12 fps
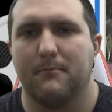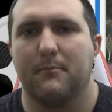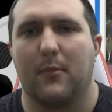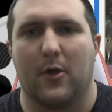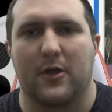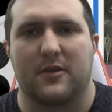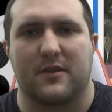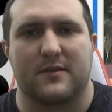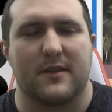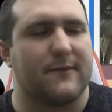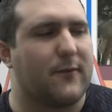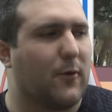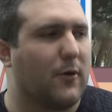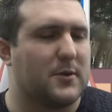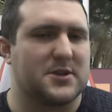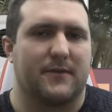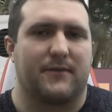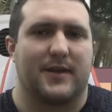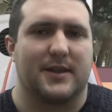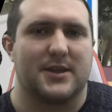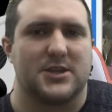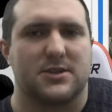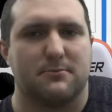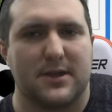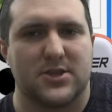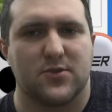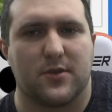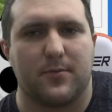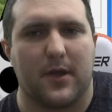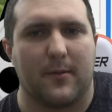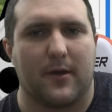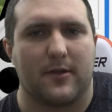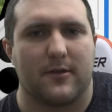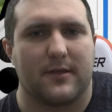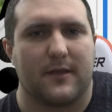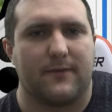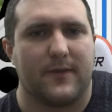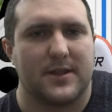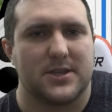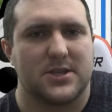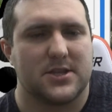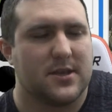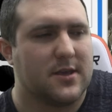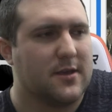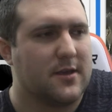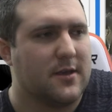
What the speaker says: Mario 64, which I finished, Metroid Prime Hunters I finished.